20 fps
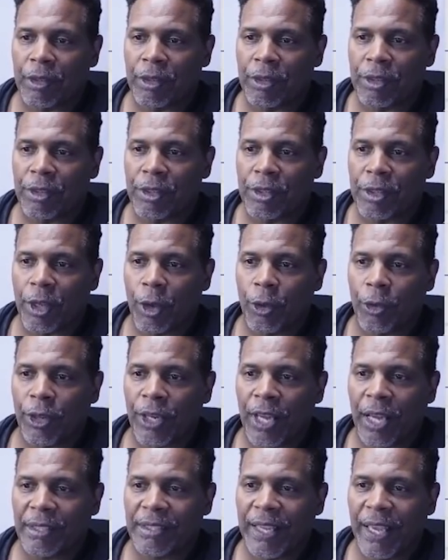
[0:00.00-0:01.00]
So the
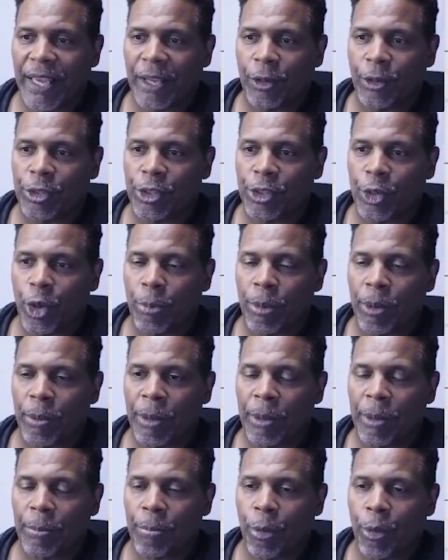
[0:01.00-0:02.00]
next candle should open
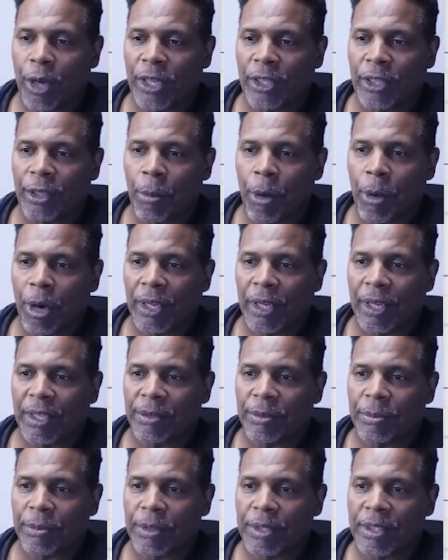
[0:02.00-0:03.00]
midpoint. The market
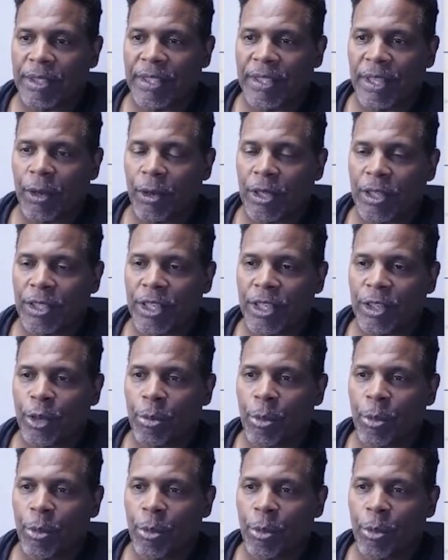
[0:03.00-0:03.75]
can still continue